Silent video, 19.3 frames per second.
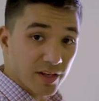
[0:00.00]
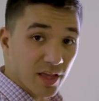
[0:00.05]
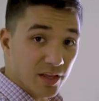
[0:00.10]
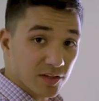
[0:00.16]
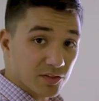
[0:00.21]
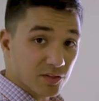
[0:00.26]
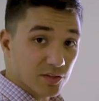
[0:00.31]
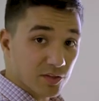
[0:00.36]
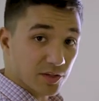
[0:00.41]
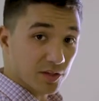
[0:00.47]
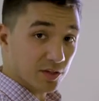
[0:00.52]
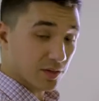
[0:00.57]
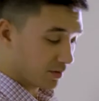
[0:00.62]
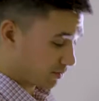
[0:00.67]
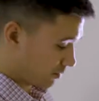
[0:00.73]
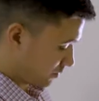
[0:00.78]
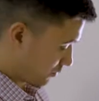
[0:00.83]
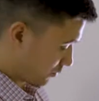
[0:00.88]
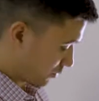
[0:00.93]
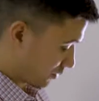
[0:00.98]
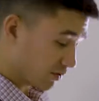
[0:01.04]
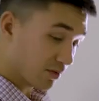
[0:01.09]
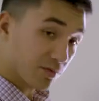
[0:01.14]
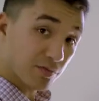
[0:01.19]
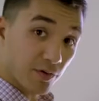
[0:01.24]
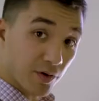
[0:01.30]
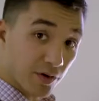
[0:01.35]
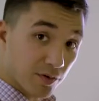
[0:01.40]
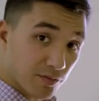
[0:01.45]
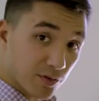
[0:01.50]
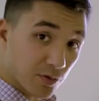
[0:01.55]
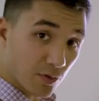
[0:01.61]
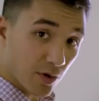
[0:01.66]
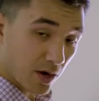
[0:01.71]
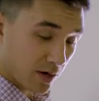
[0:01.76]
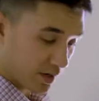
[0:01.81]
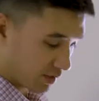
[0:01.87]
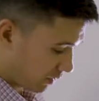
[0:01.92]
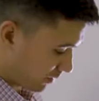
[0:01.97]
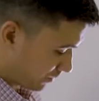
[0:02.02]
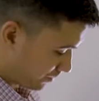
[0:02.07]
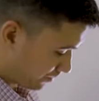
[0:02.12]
nicely with the front of the lock.